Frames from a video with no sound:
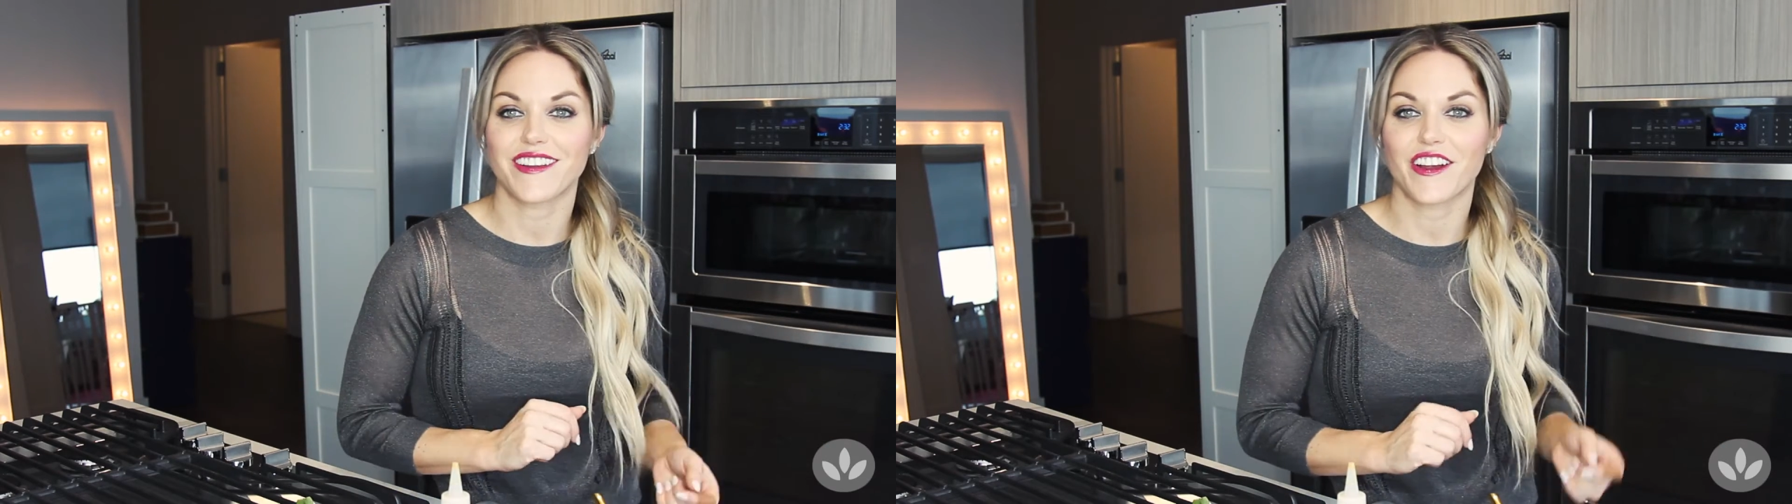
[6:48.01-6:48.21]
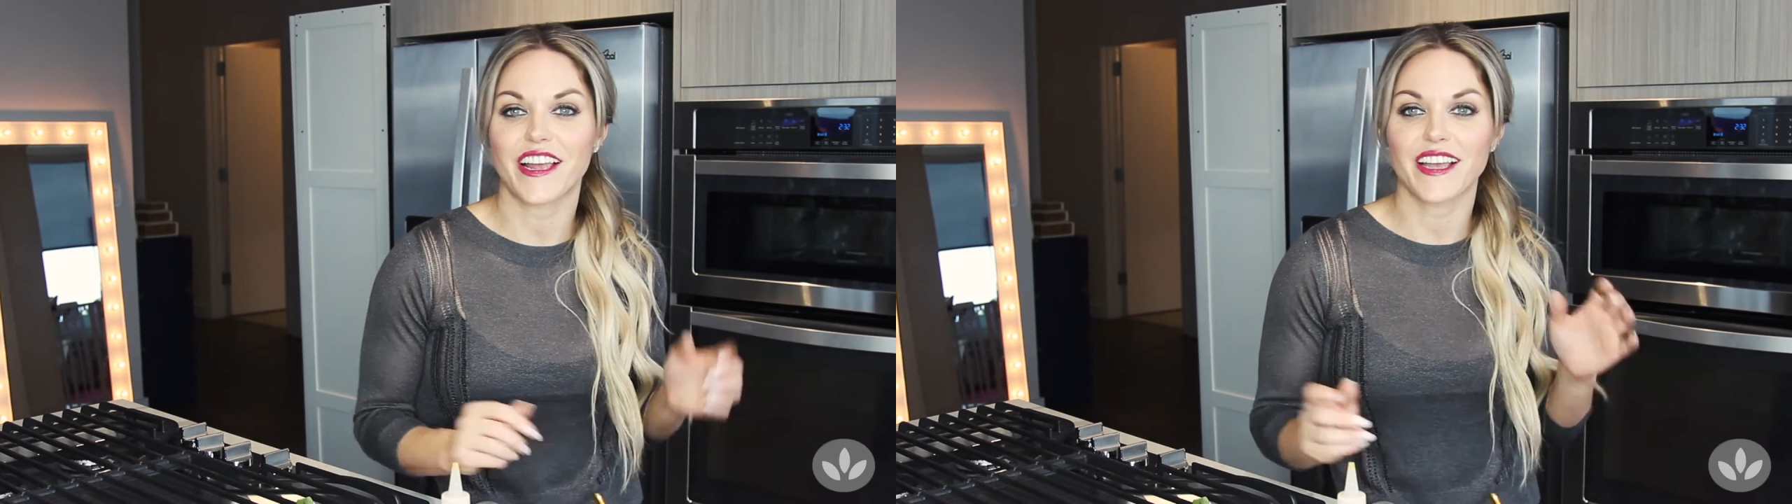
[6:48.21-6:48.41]

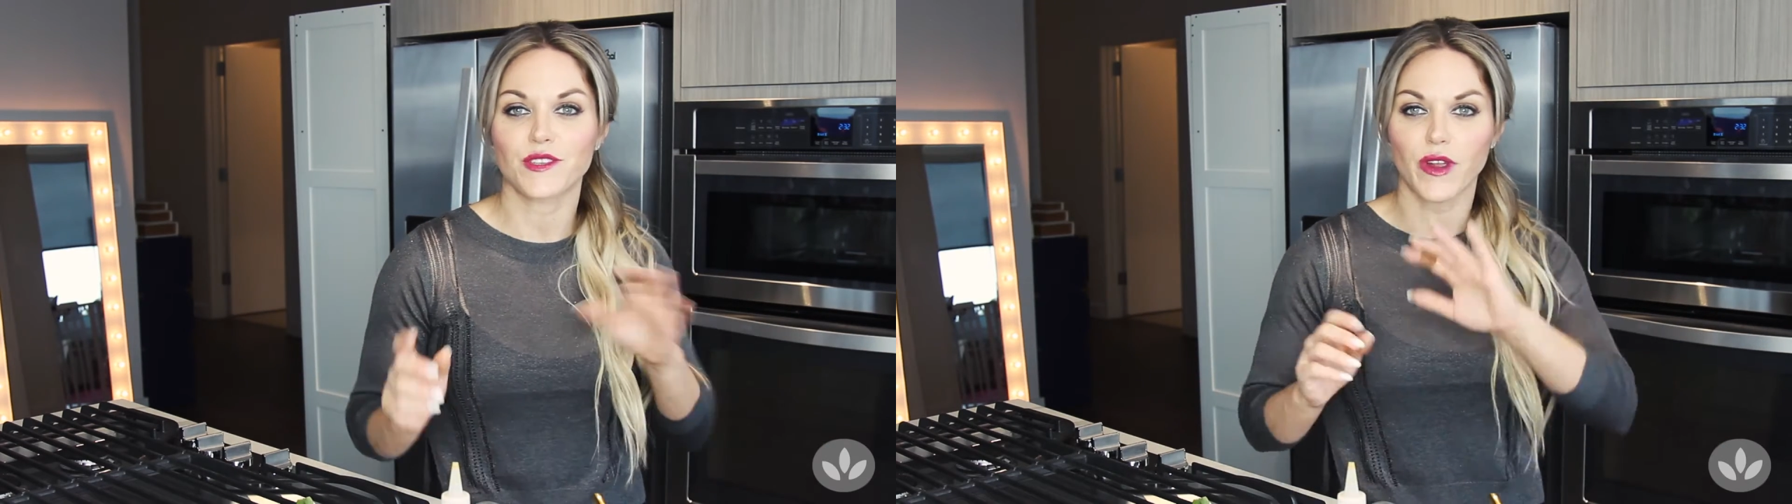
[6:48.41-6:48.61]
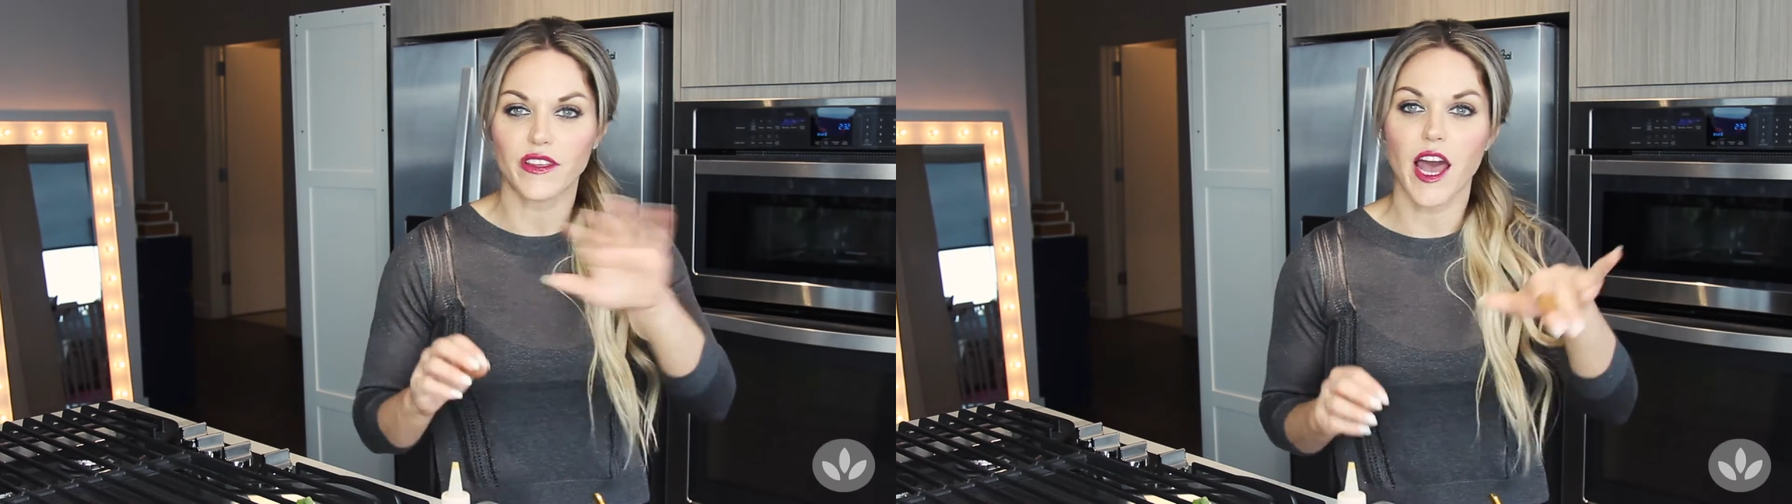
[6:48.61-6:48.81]
All right,
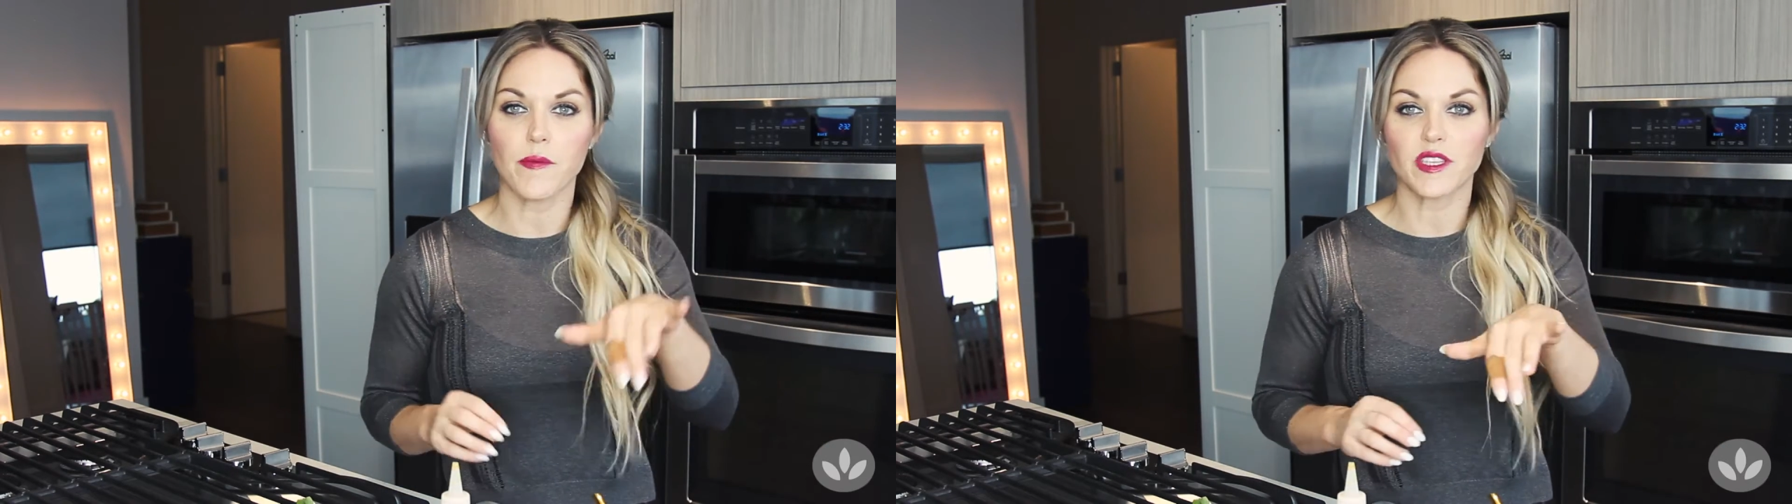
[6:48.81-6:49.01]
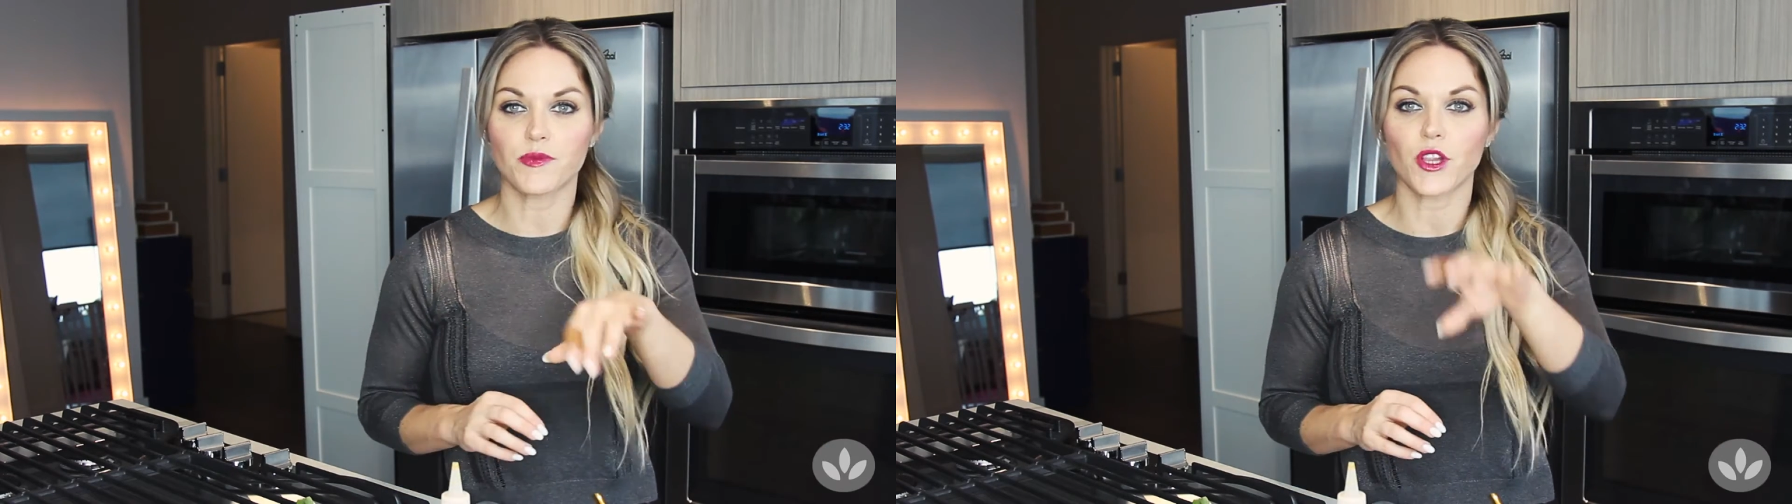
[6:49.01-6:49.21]
guys, write in
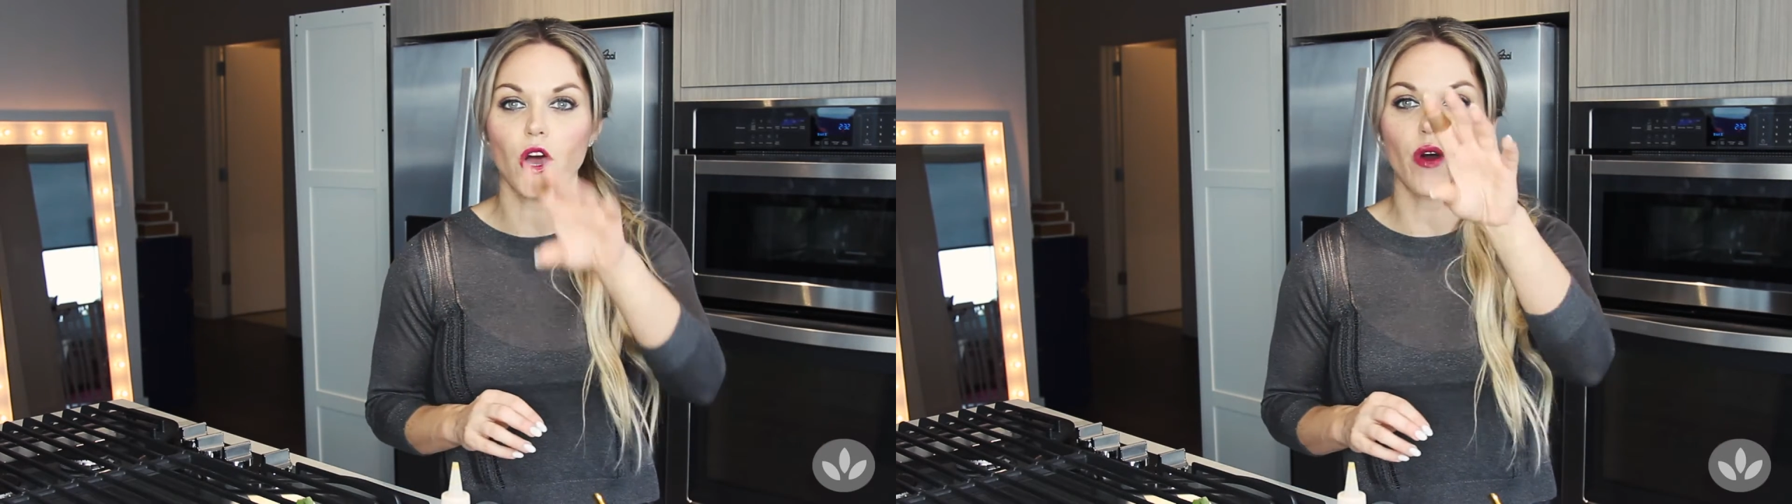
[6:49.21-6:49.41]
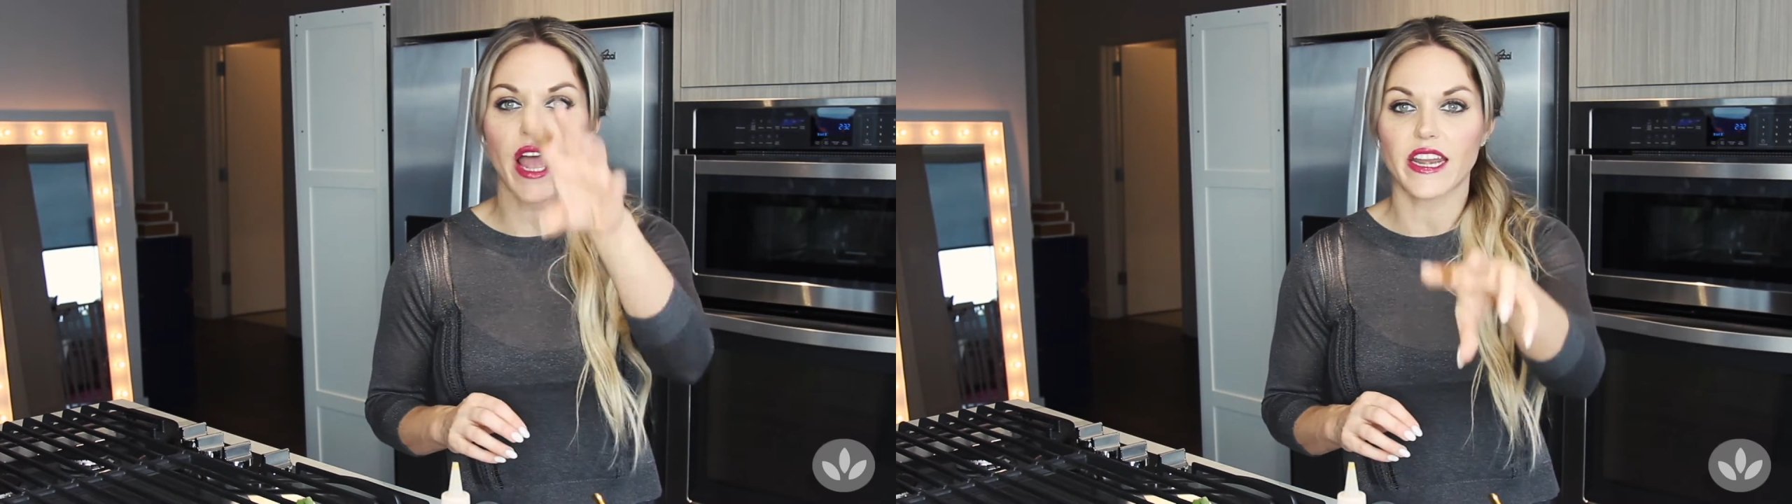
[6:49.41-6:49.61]
comments below